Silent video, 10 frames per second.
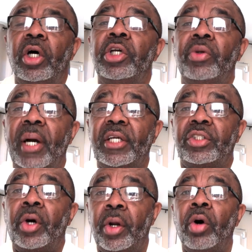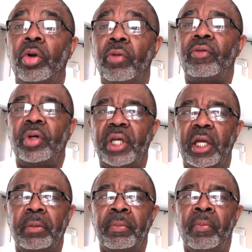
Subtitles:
you got to start all over again.